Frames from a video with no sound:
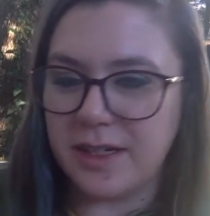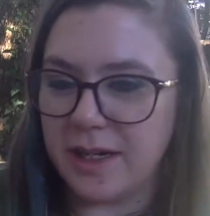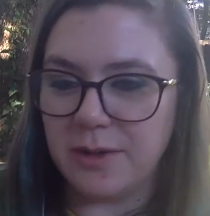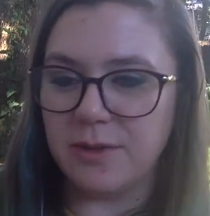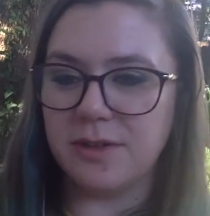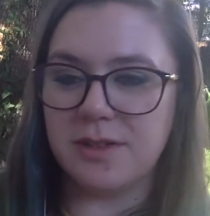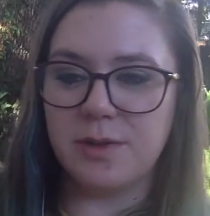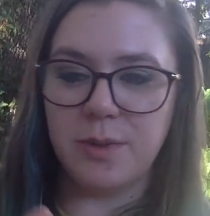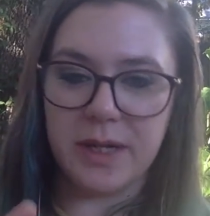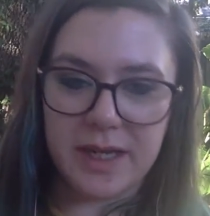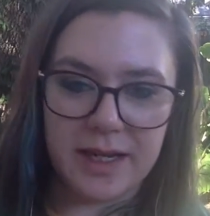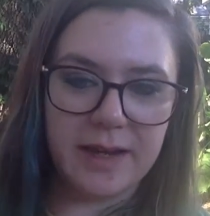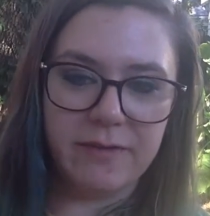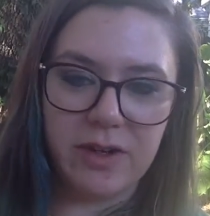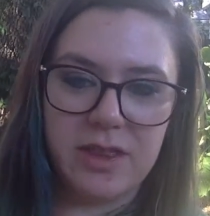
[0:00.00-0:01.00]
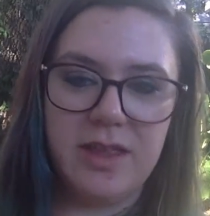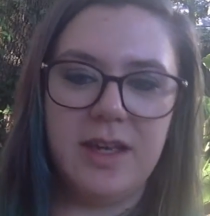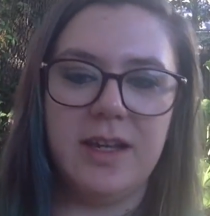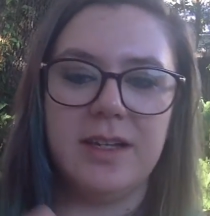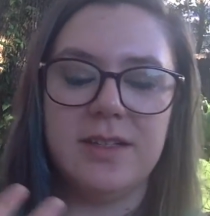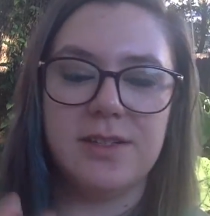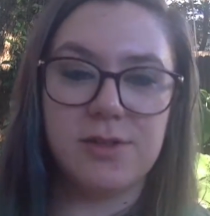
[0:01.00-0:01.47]
hours tweaking
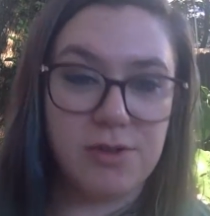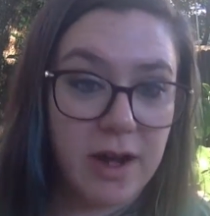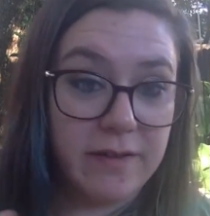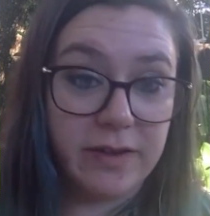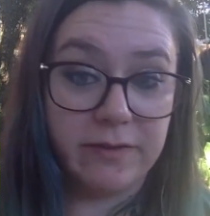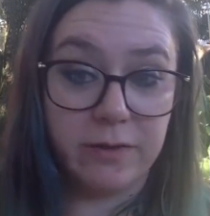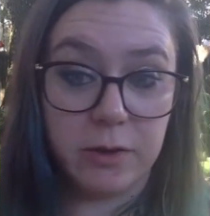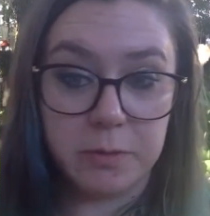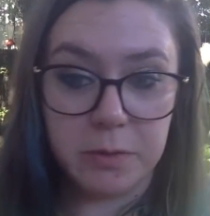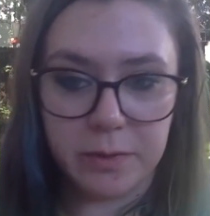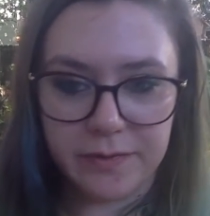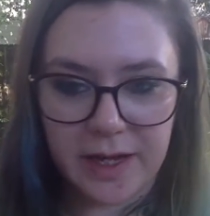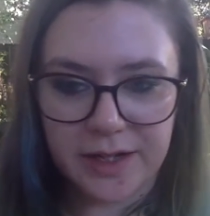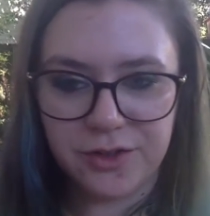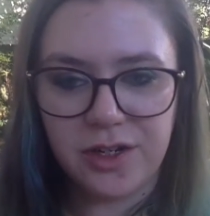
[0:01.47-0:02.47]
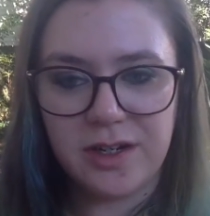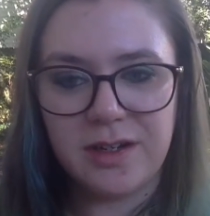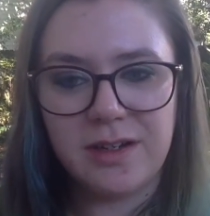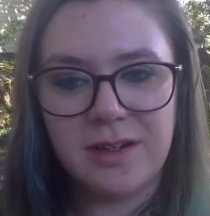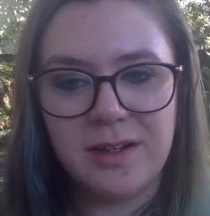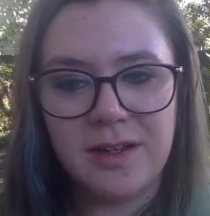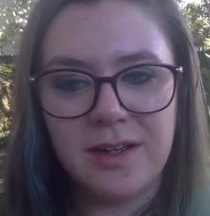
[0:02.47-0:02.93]
everything and striving for perfection.